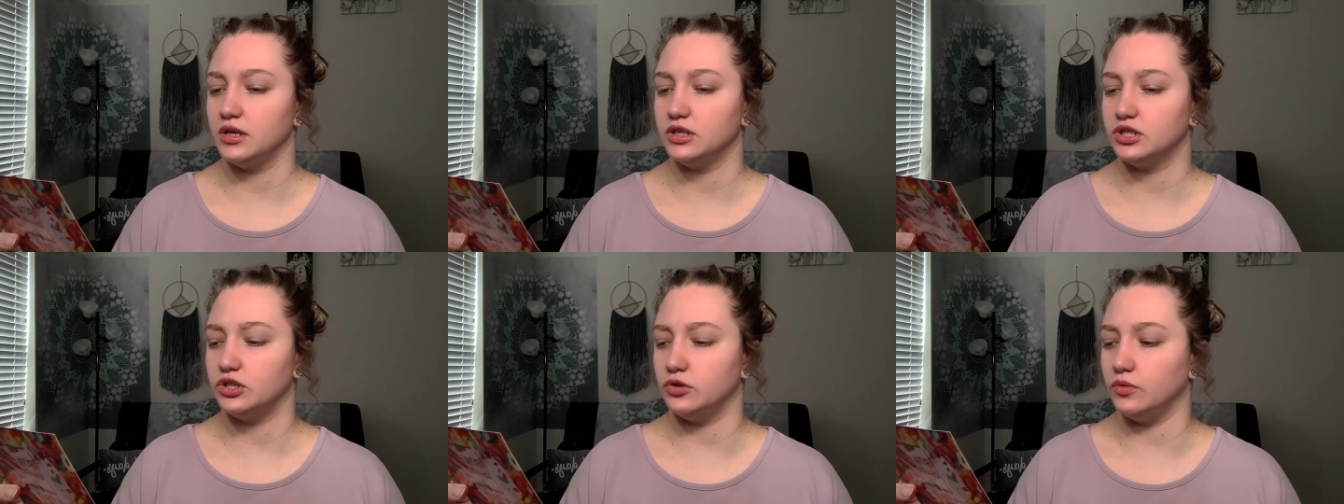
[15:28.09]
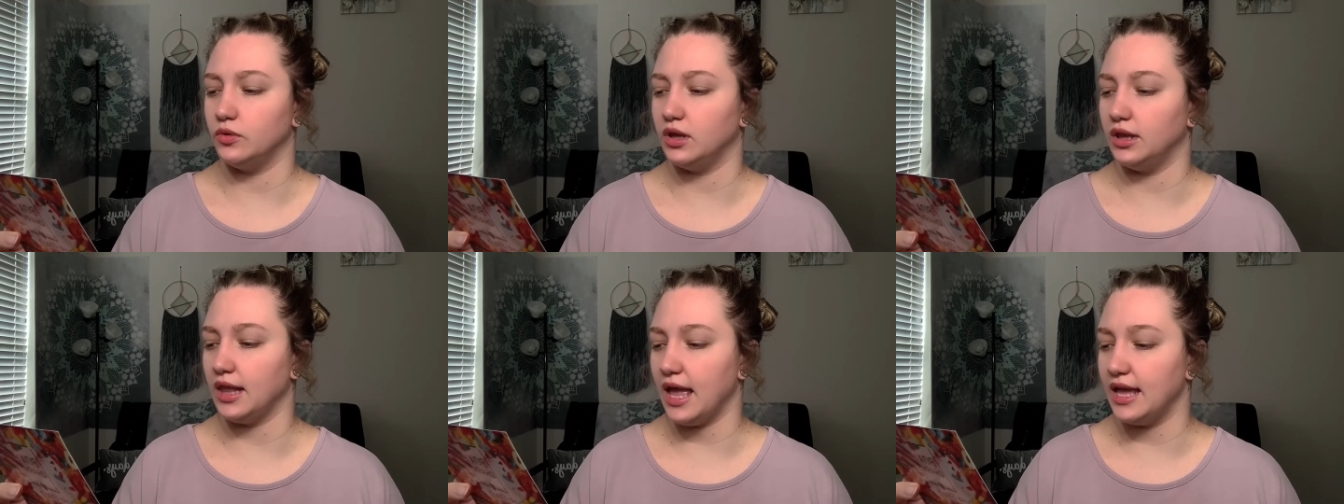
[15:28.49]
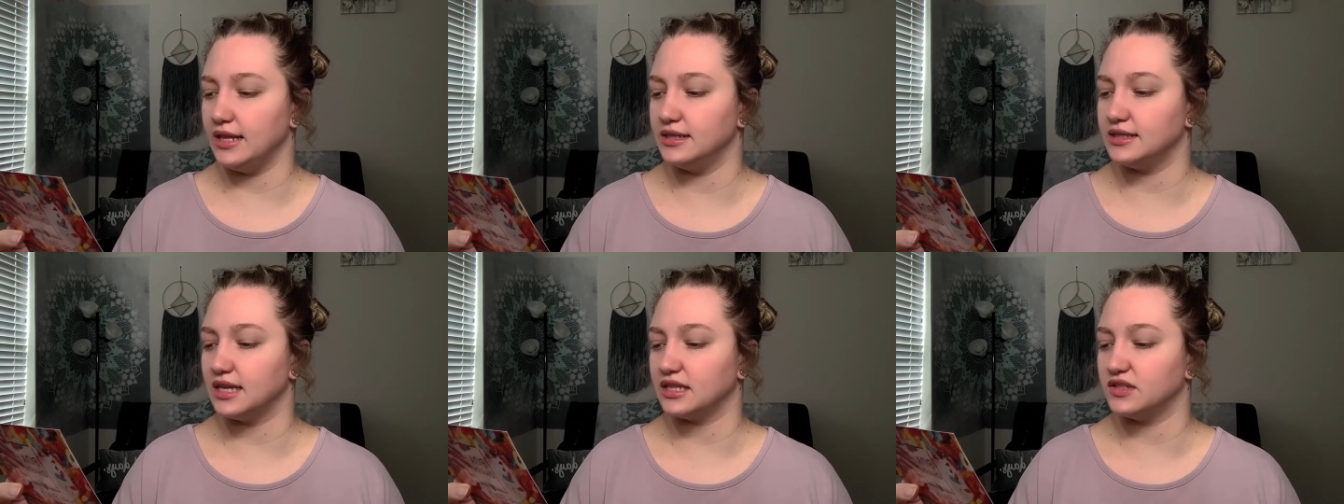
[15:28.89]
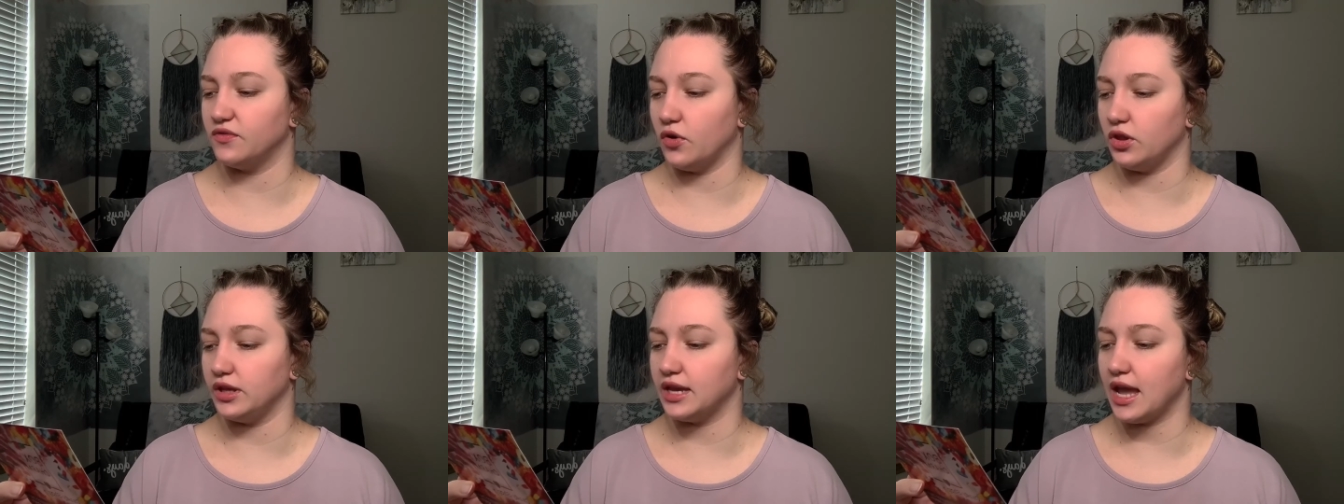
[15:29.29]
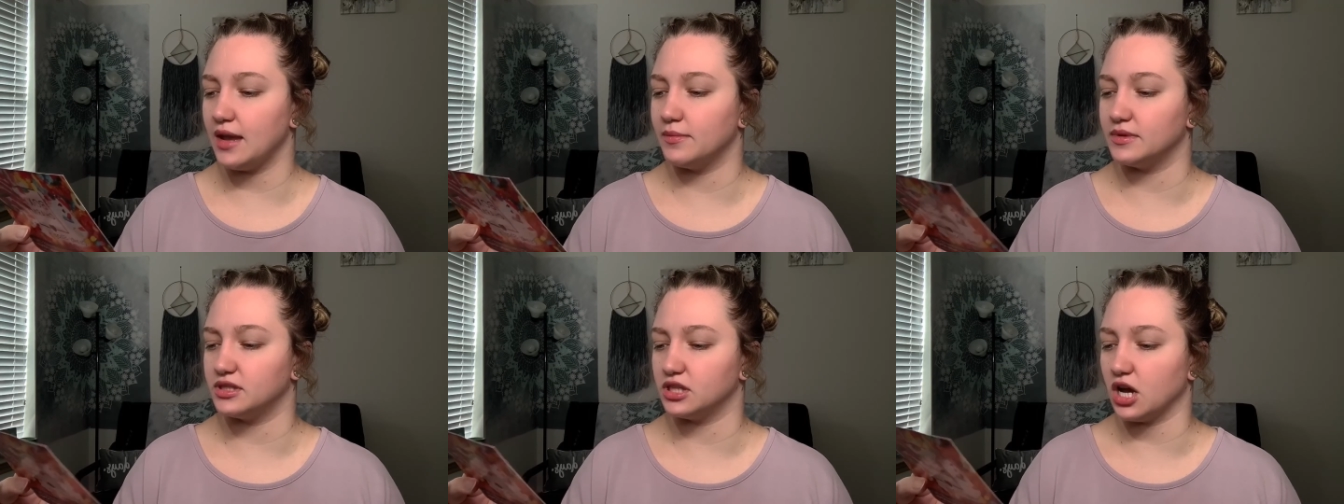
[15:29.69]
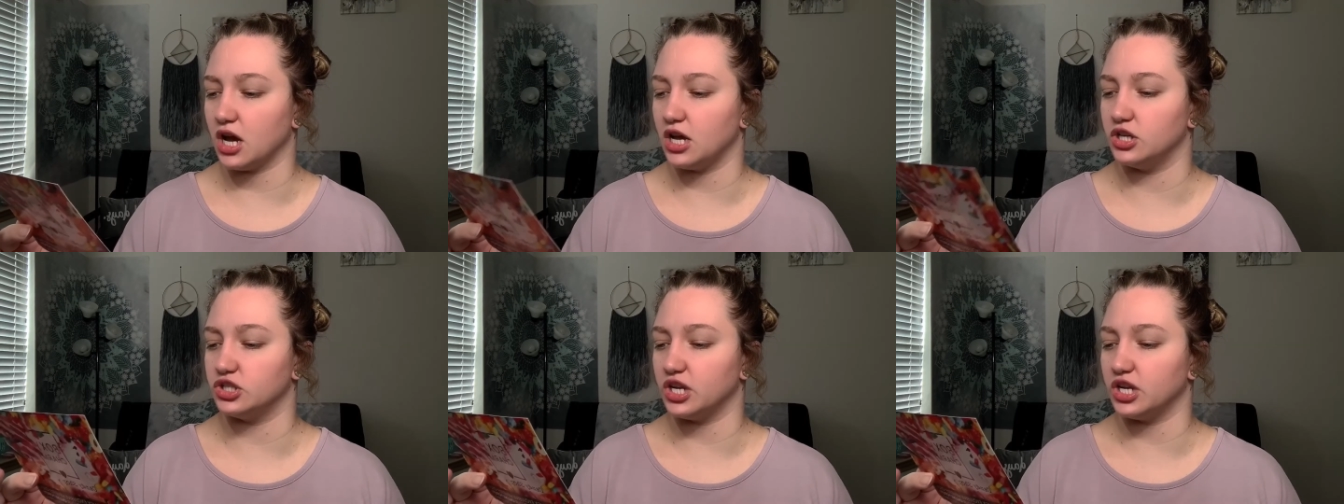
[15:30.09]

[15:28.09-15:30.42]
to cleanse, exfoliate, massage,